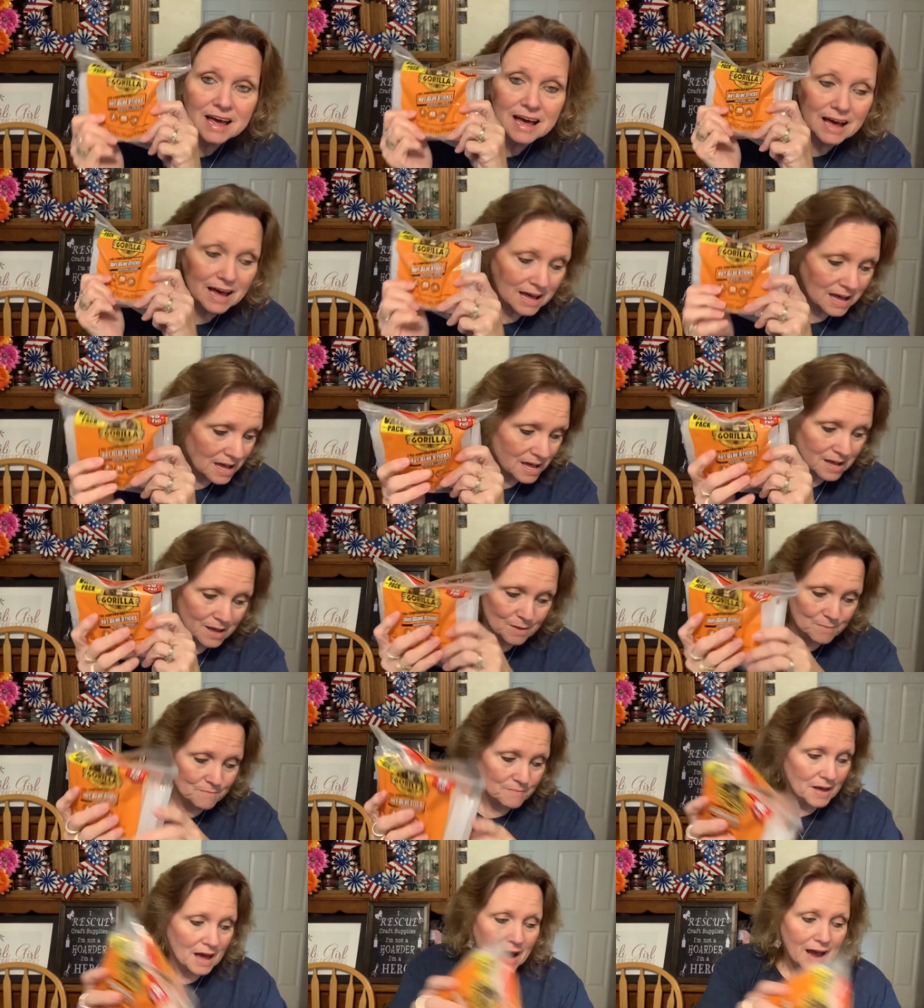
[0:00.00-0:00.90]

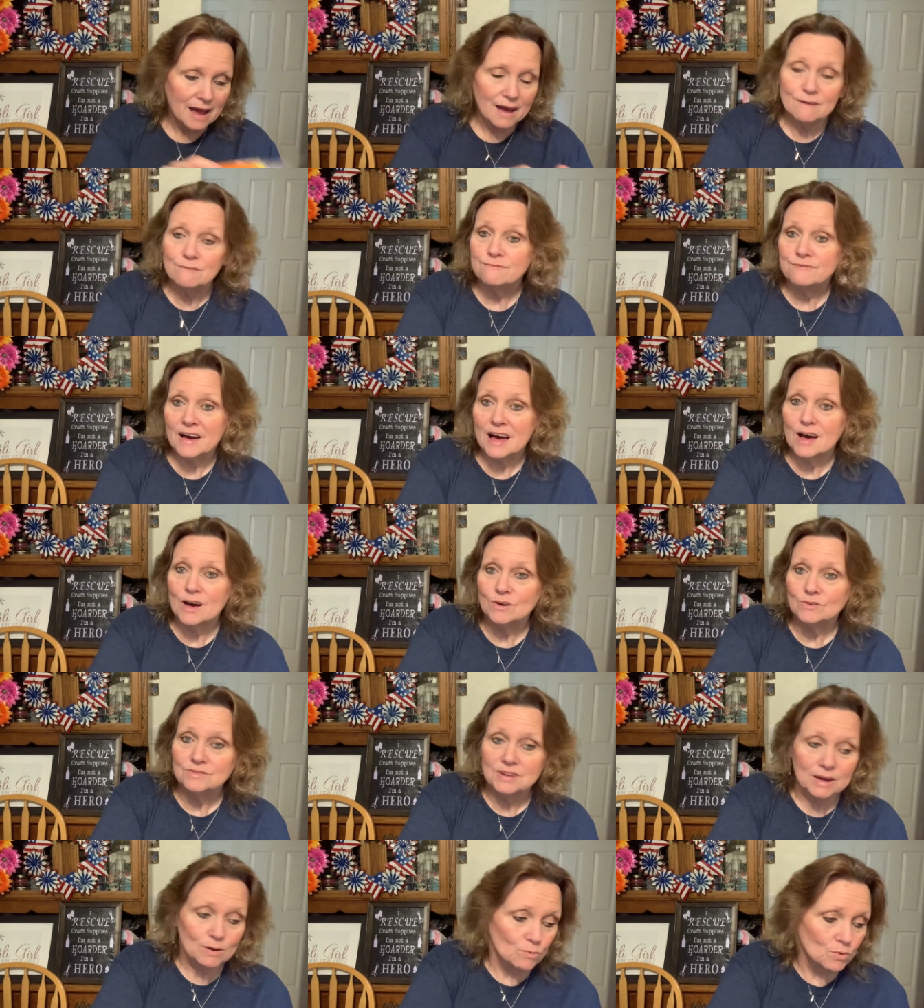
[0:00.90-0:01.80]
I have
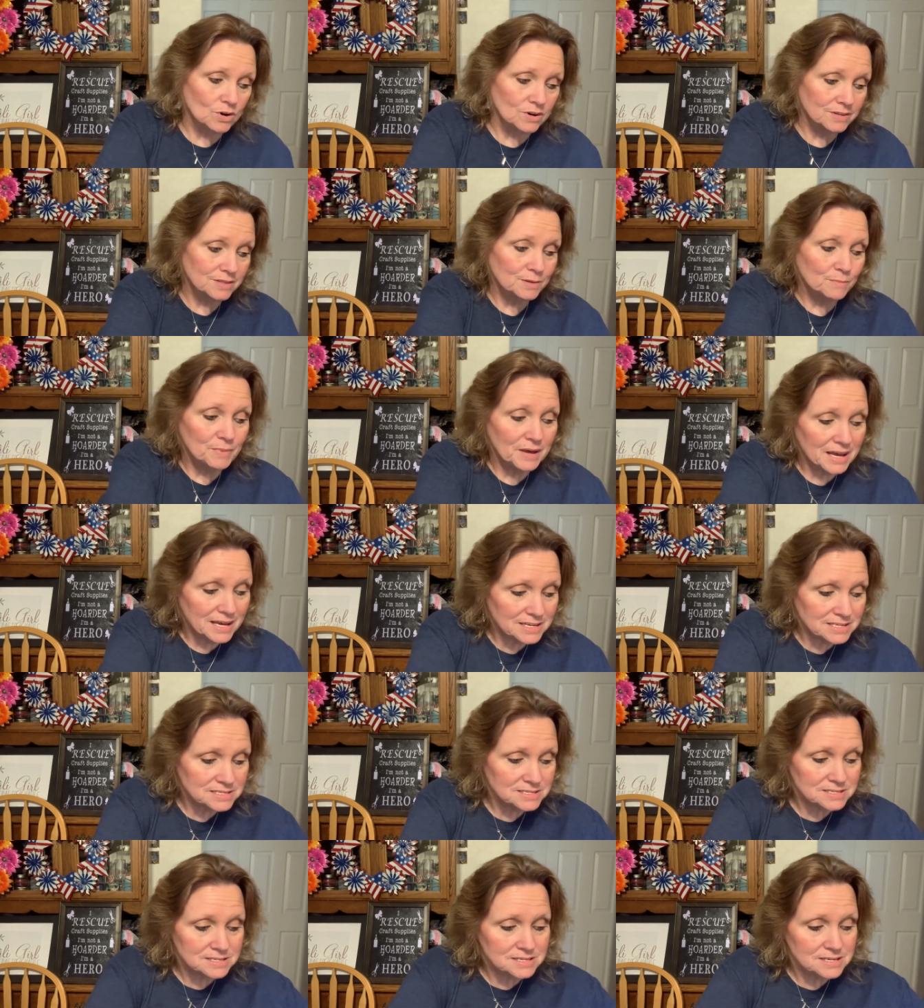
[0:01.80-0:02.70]
found they work the
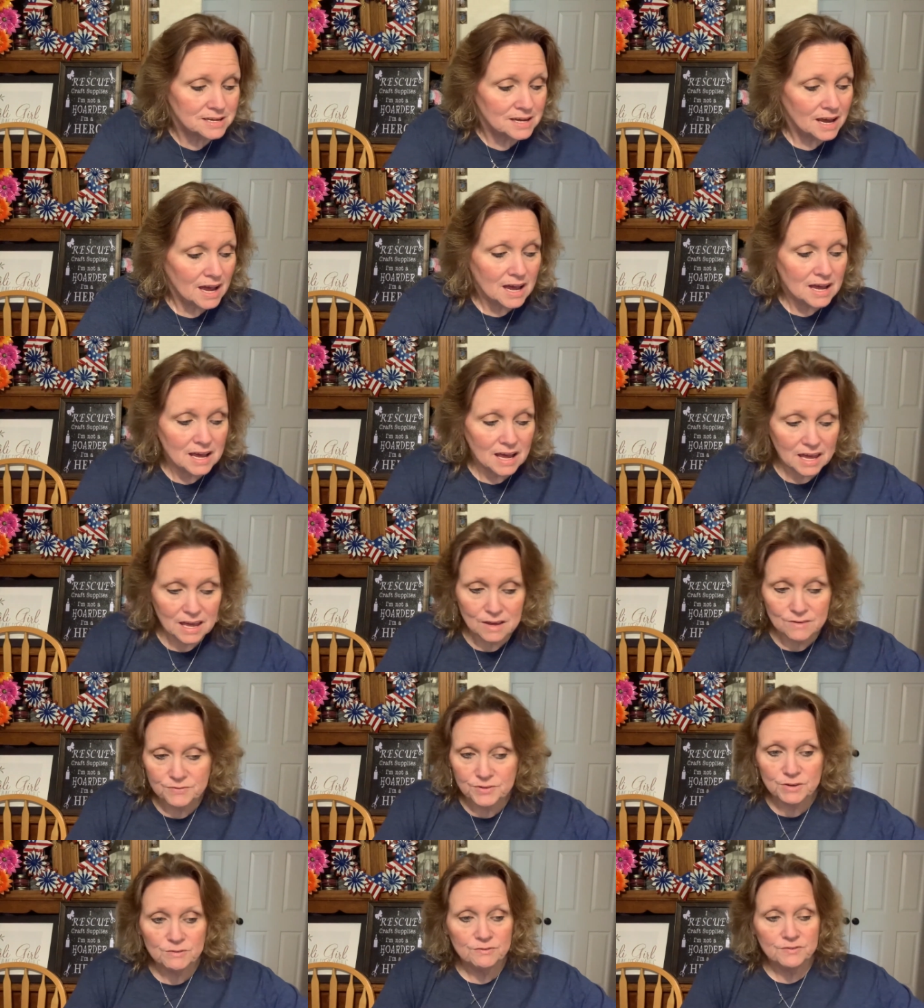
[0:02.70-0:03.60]
best.
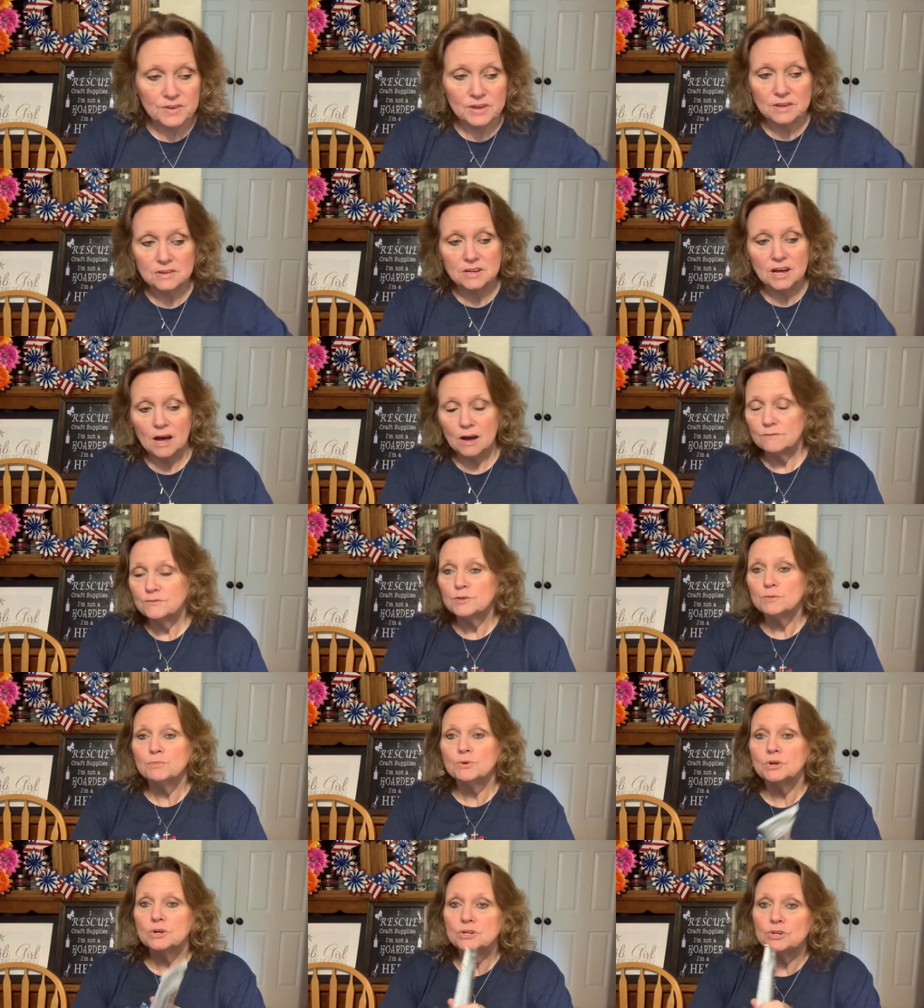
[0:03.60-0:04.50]
If you feel
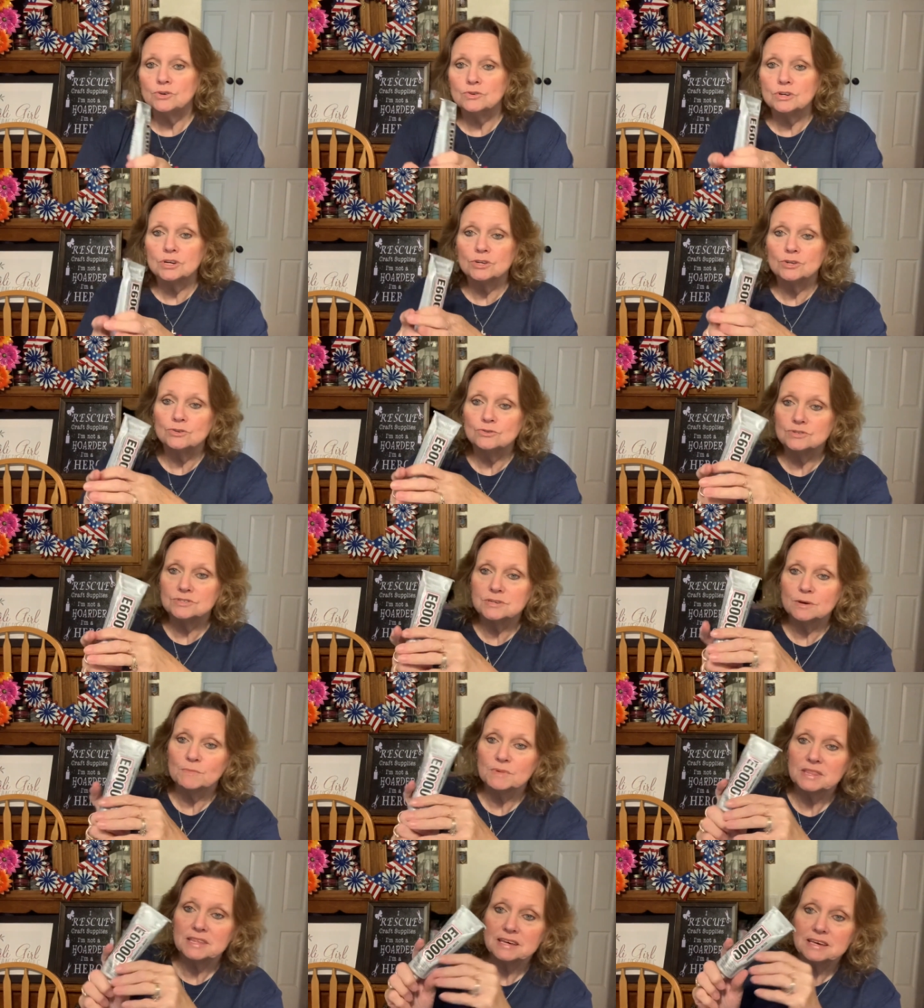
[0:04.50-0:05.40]
comfortable, you can use
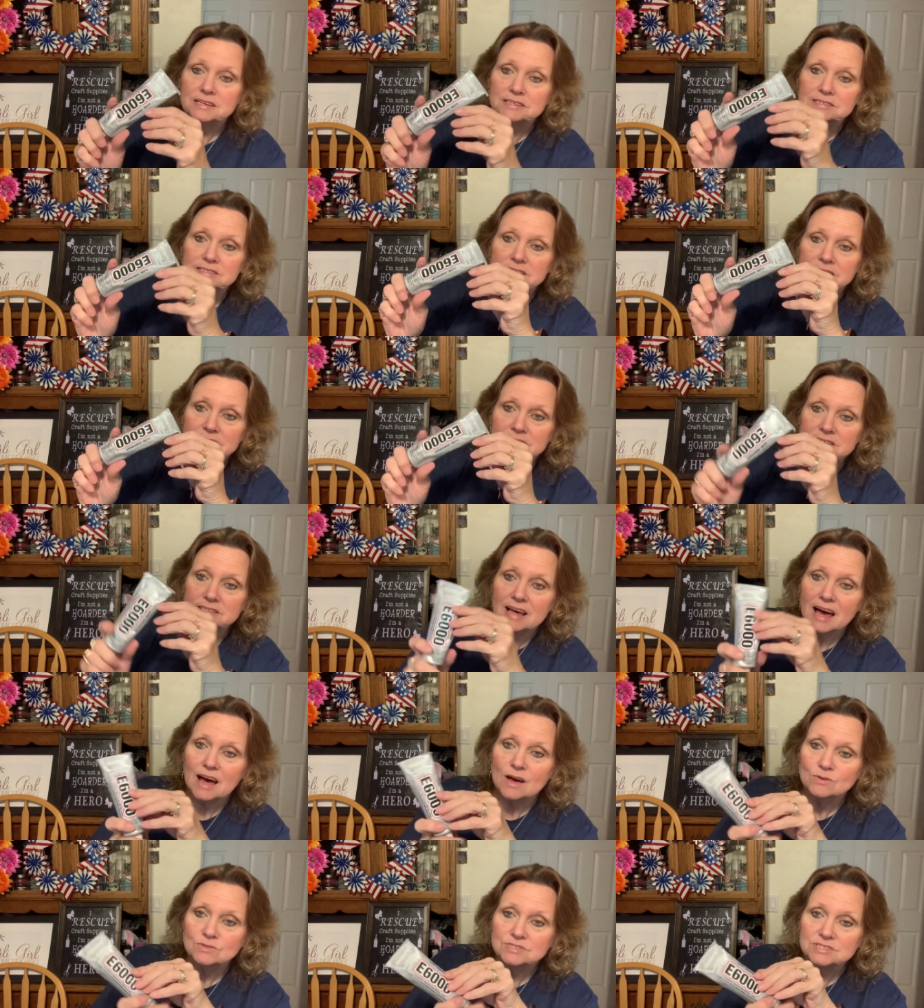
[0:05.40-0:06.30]
some of the
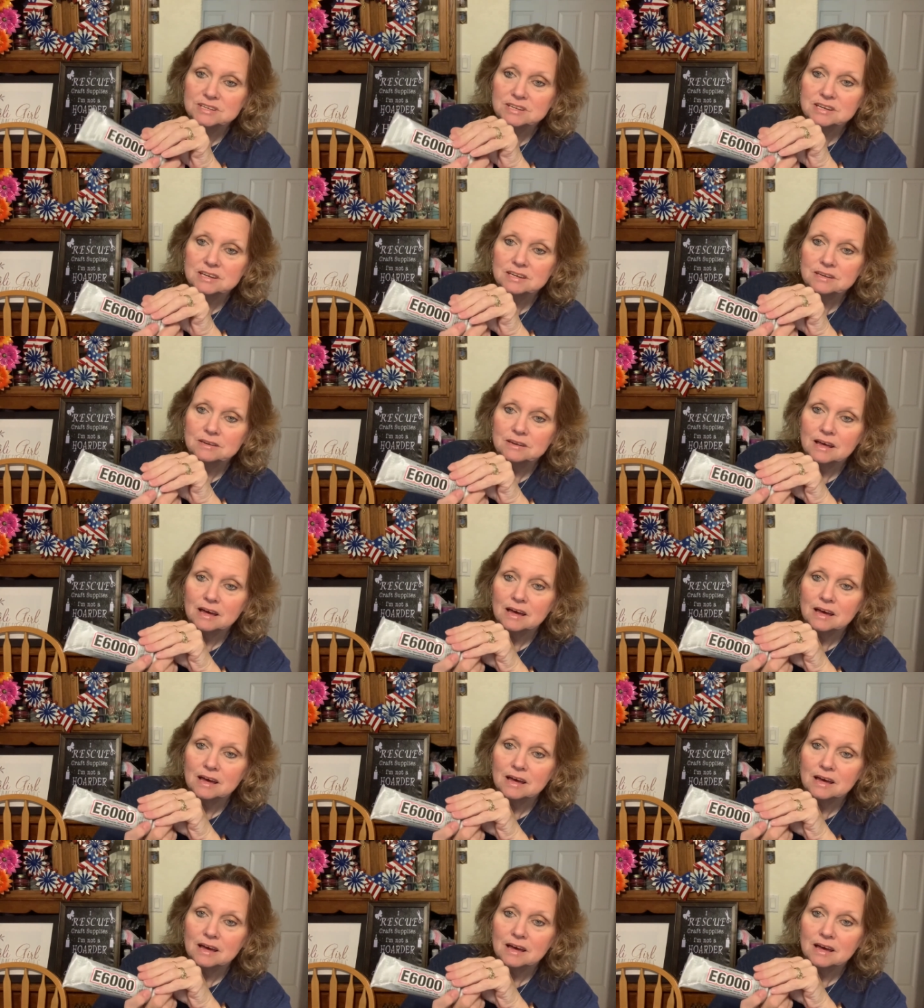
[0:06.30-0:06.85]
E6000.